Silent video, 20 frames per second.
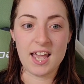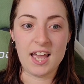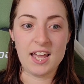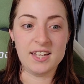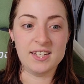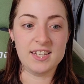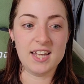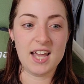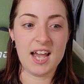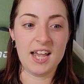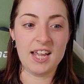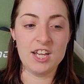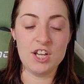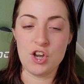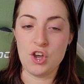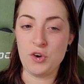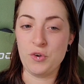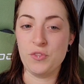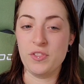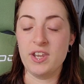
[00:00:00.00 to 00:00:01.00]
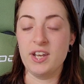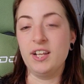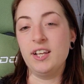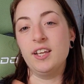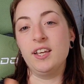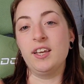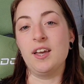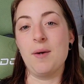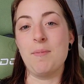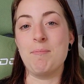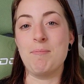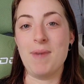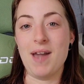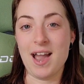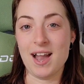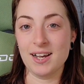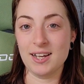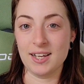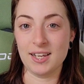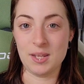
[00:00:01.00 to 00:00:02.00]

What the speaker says: and I know that it can come back.